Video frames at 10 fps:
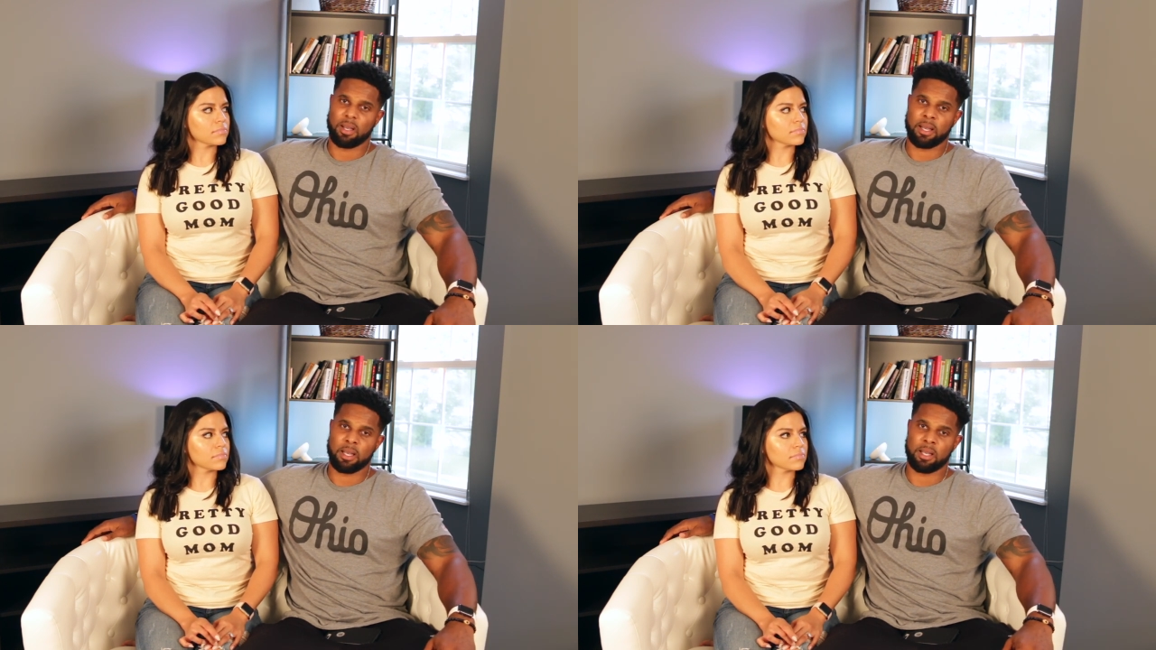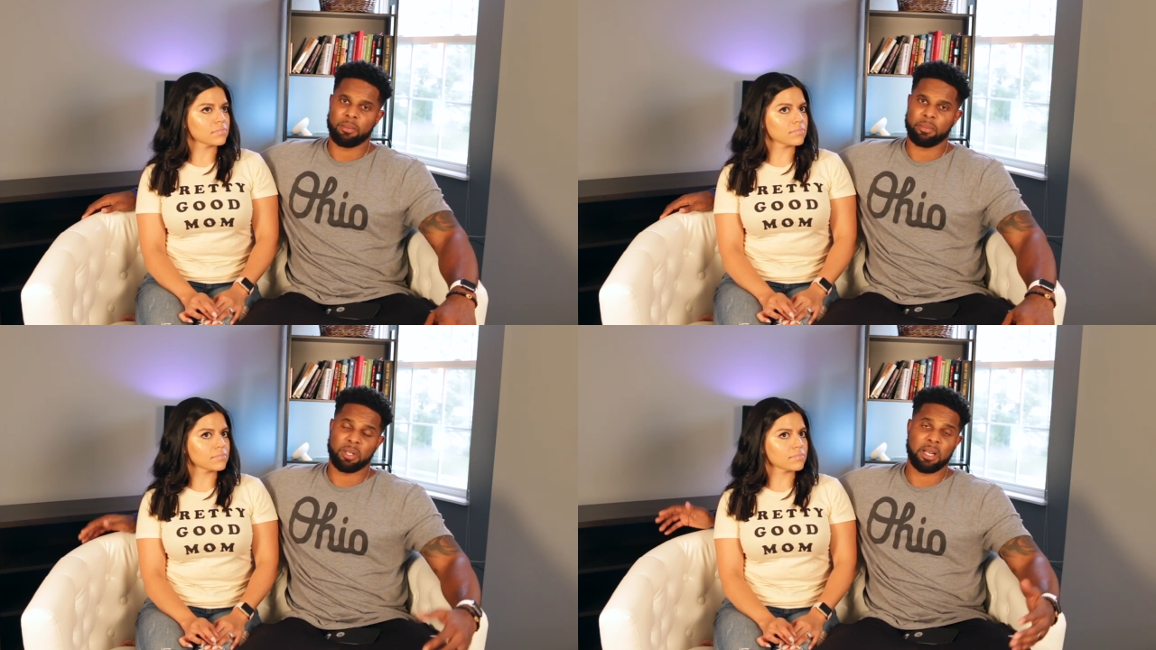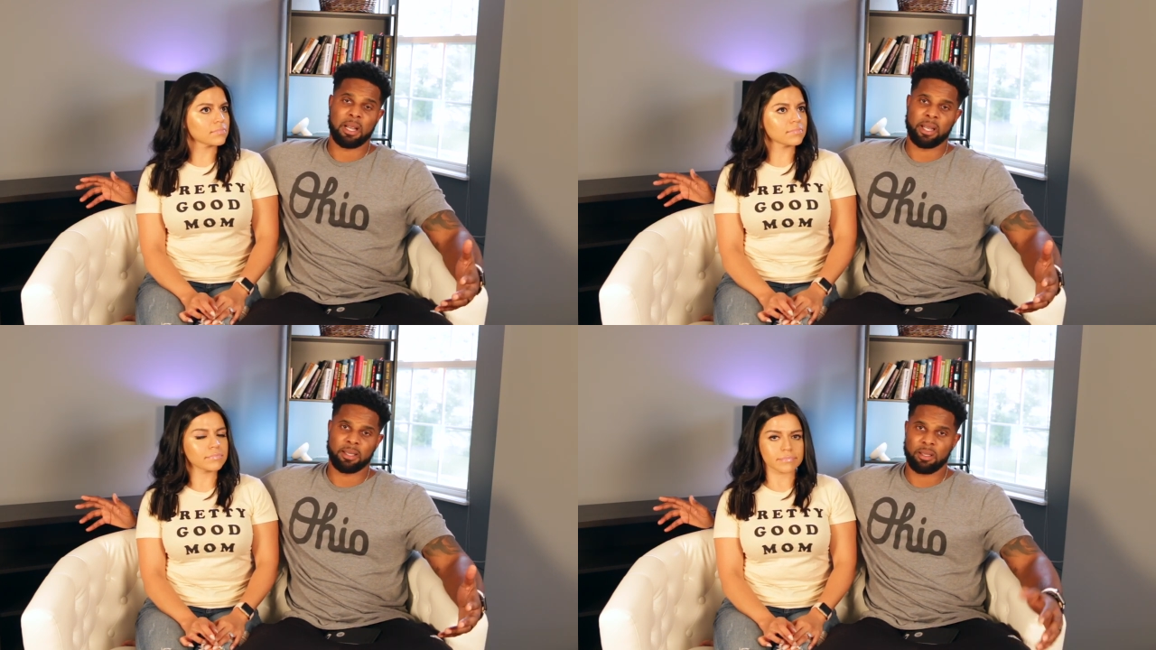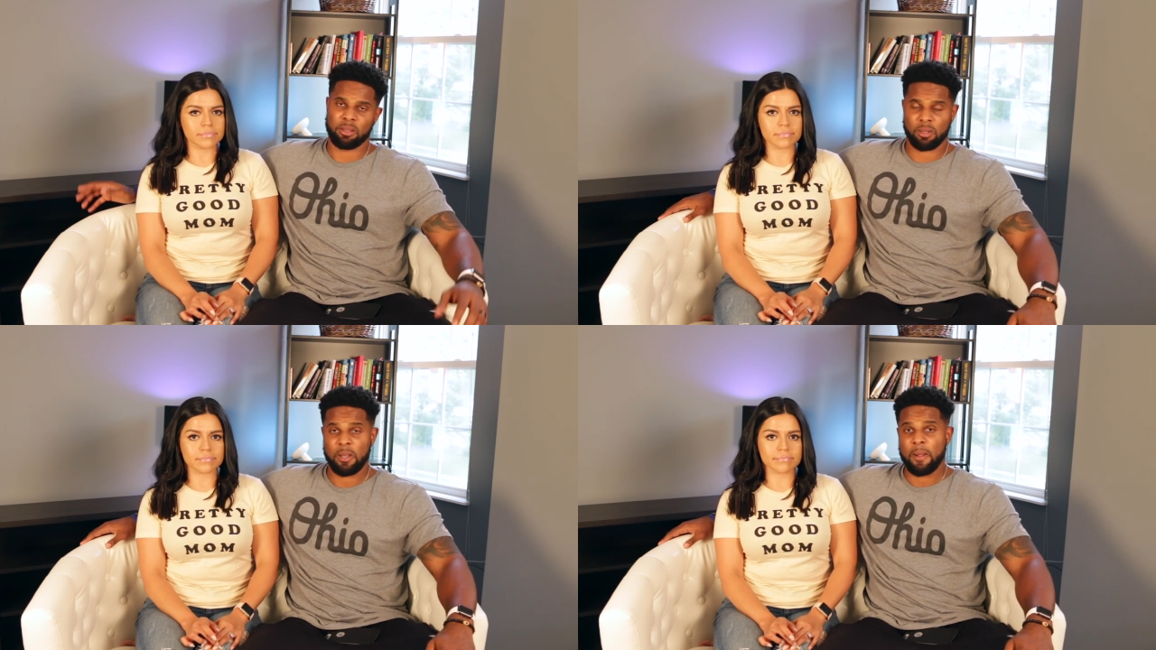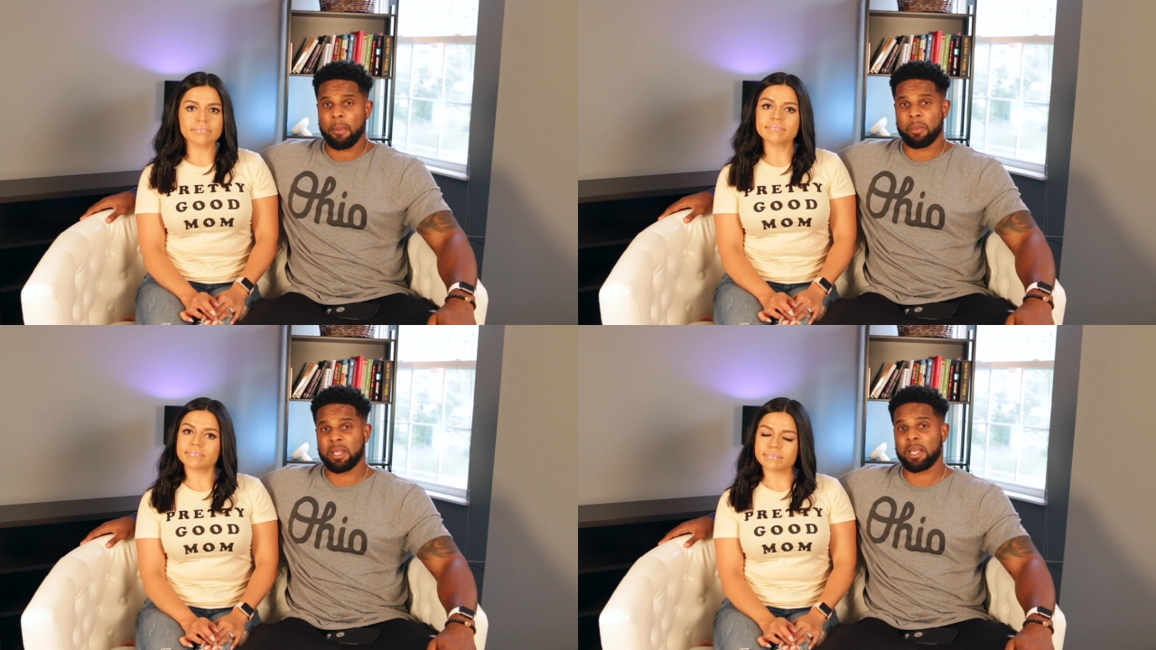Speaker 1: um, put it out like this.
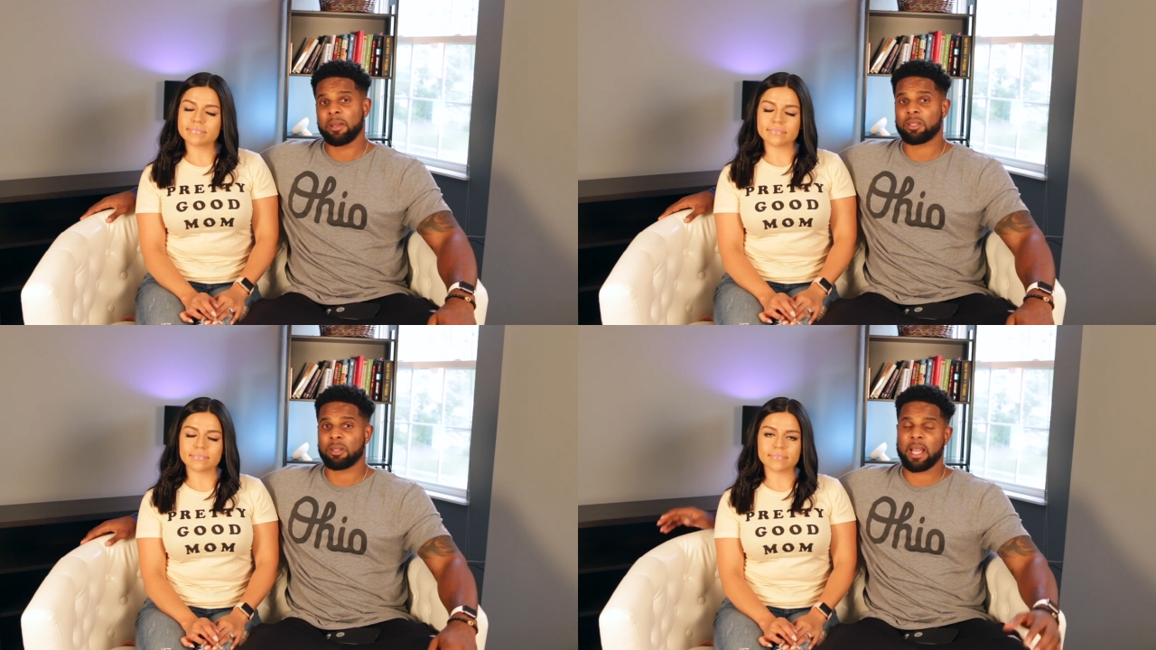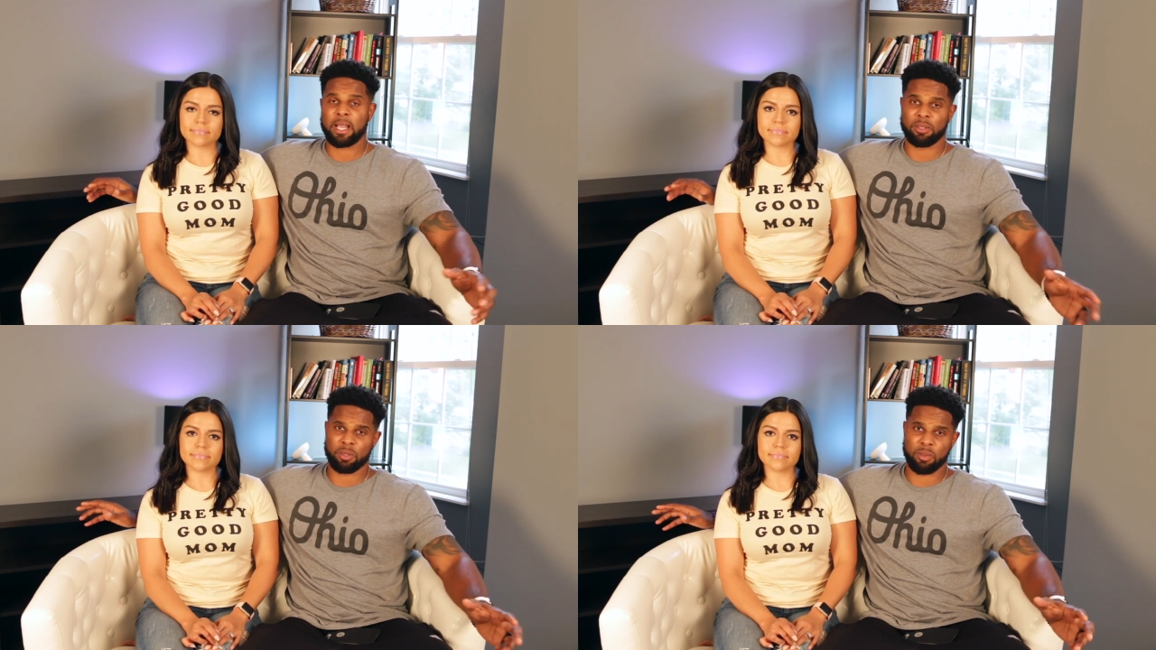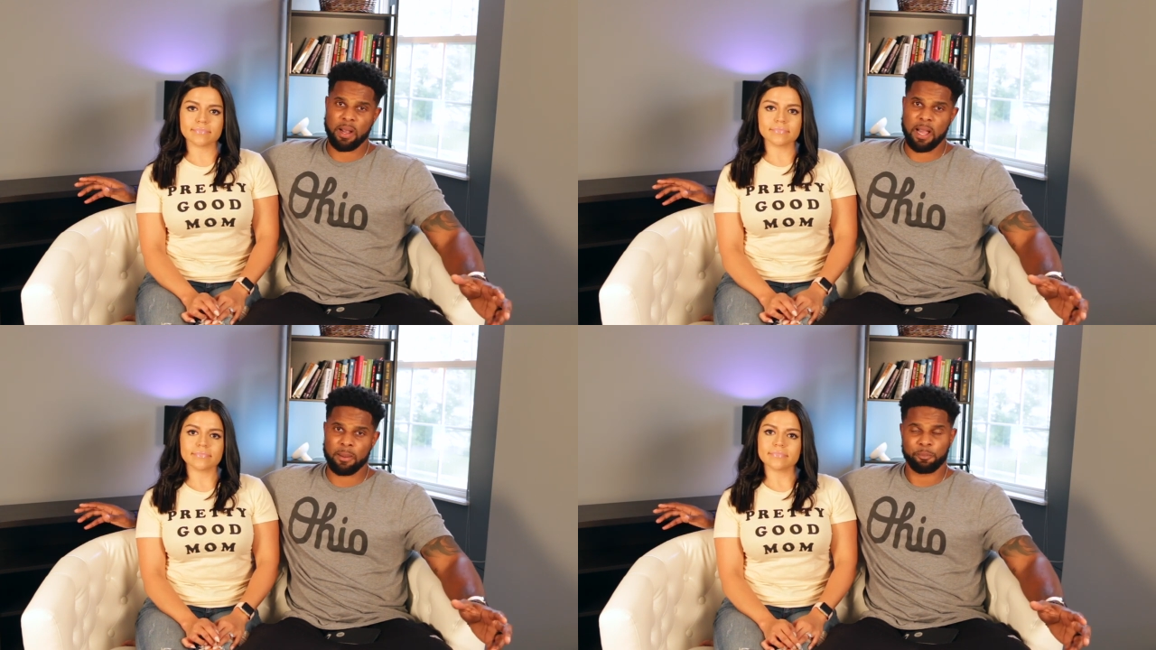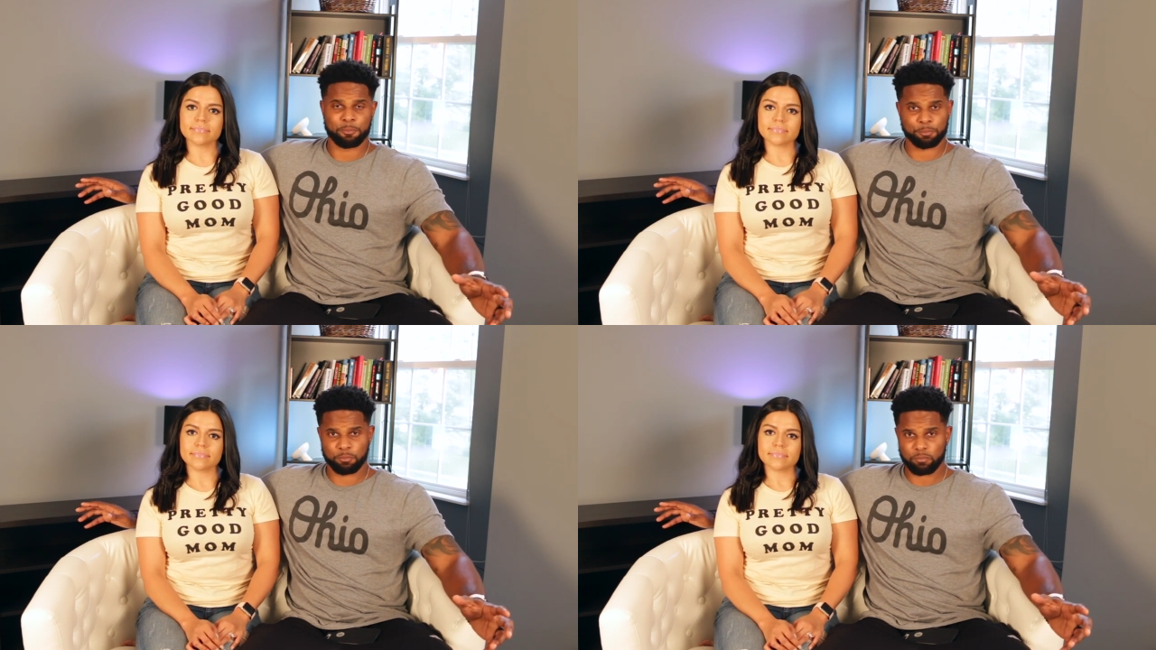But yeah, so like and subscribe.